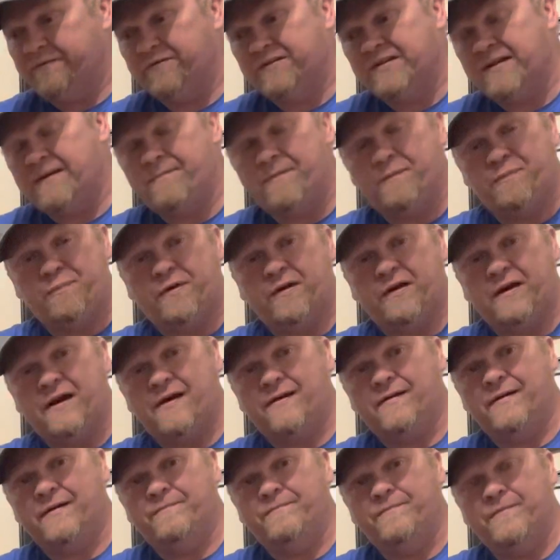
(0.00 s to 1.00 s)
time they put it
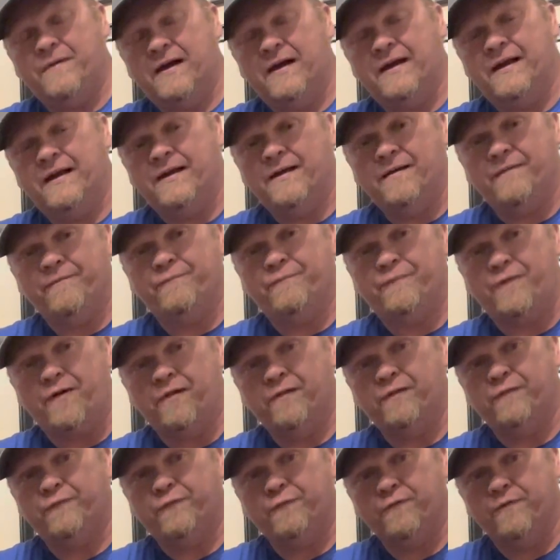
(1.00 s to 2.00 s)
out, I end up
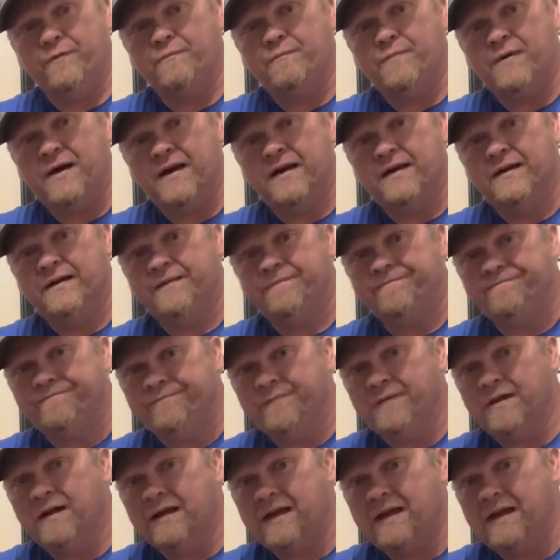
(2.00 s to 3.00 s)
falling for it and buying it
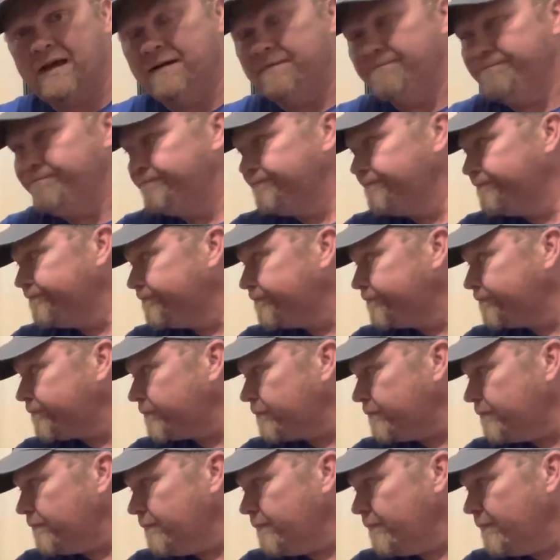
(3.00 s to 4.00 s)
again.
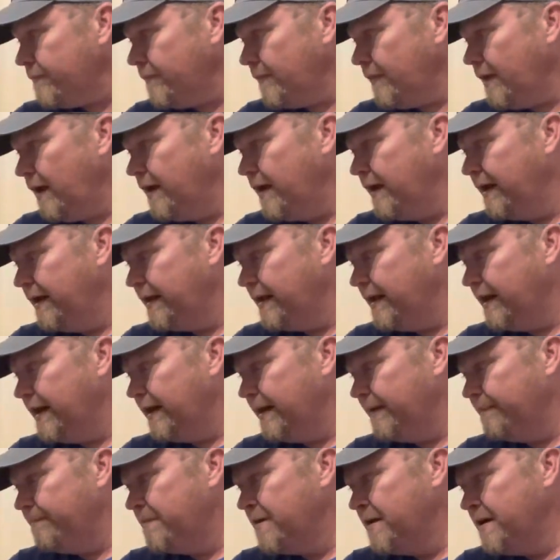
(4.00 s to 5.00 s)

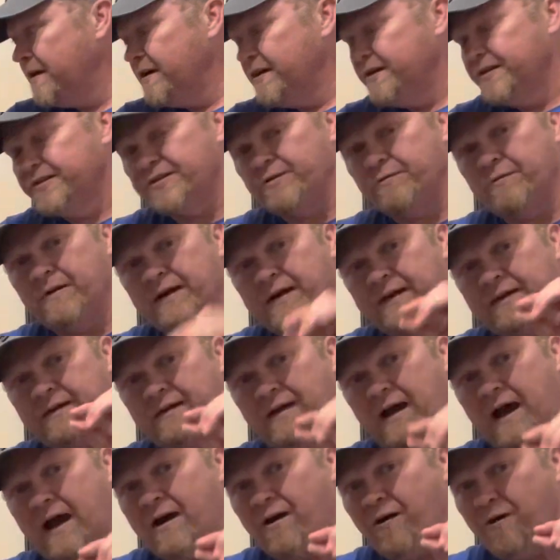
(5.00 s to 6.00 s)
And so I
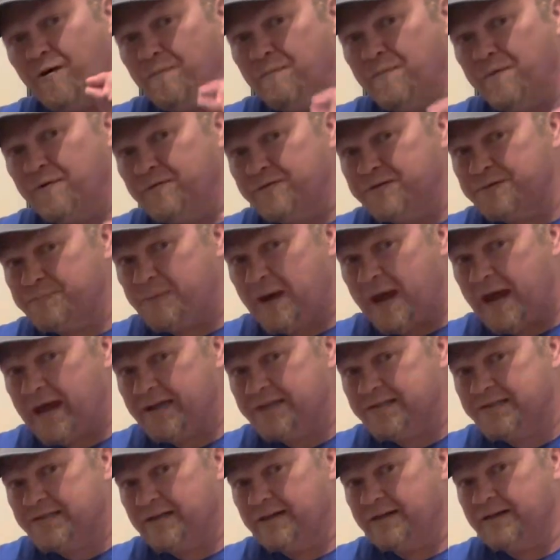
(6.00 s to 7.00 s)
almost
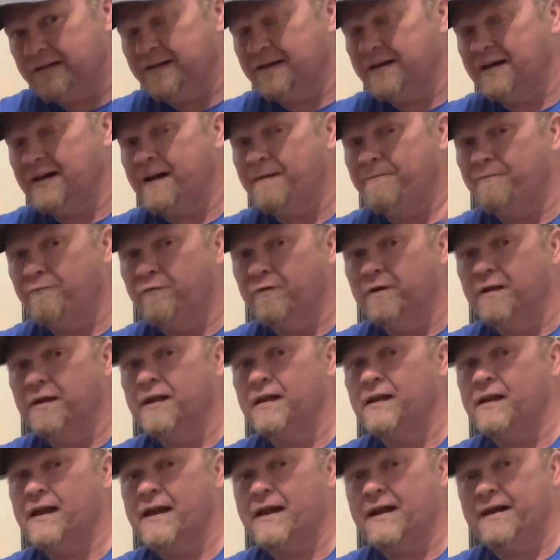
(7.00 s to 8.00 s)
passed on it, and I'm really
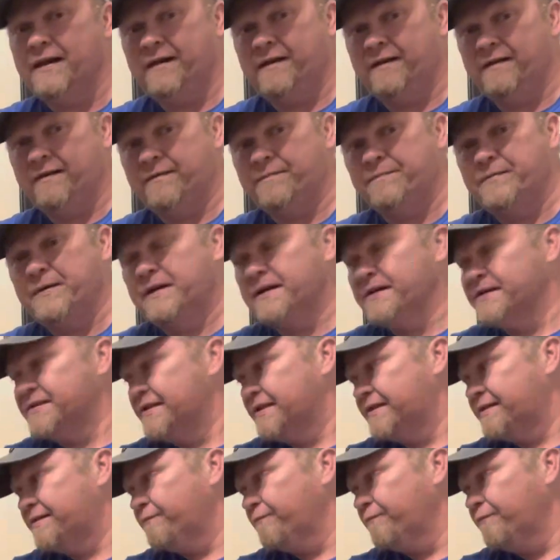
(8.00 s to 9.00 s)
glad I didn't, because
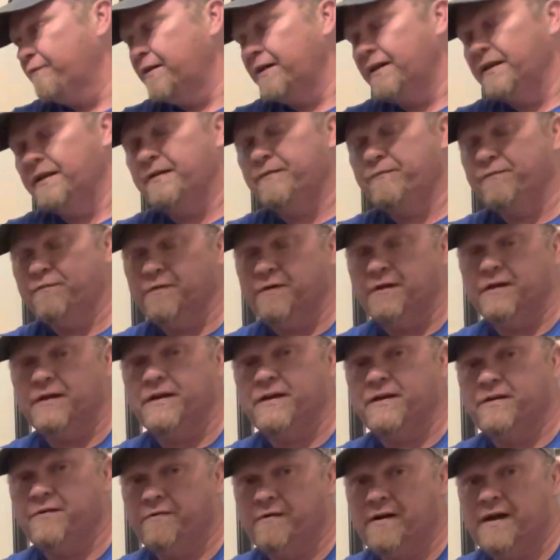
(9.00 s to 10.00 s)
it's really,
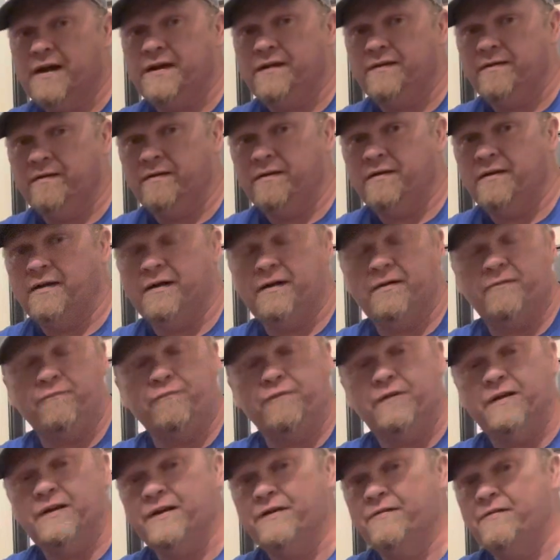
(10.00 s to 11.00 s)
really great.
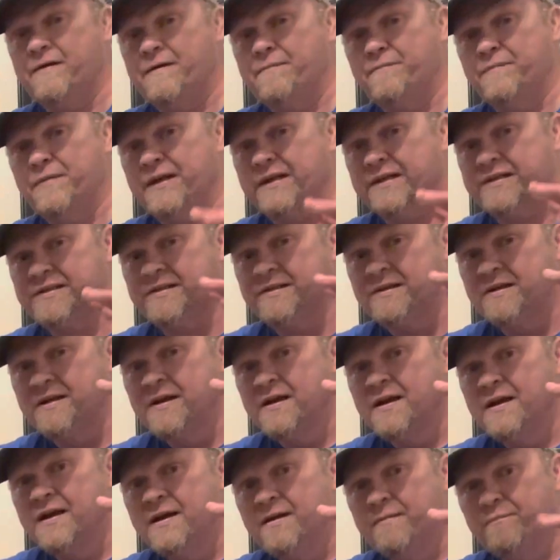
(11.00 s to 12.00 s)
Really great mix.
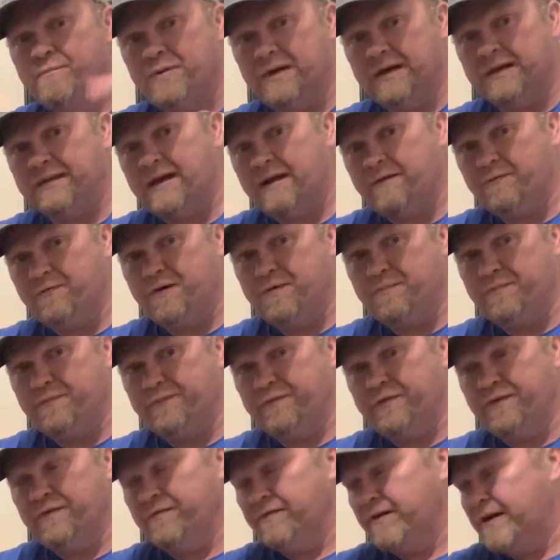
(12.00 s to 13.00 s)
Pick that one up if
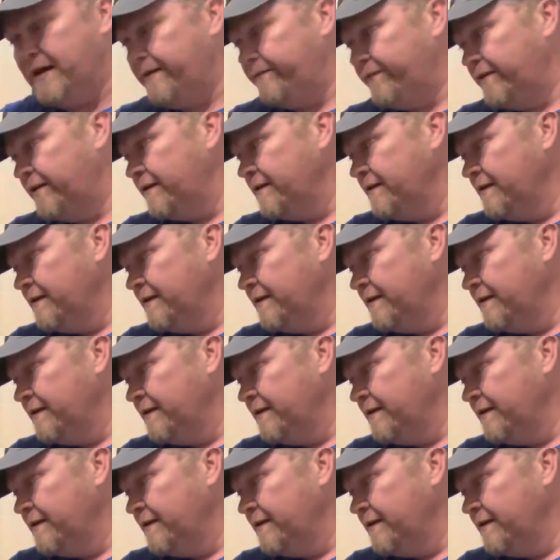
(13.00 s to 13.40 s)
you don't have it.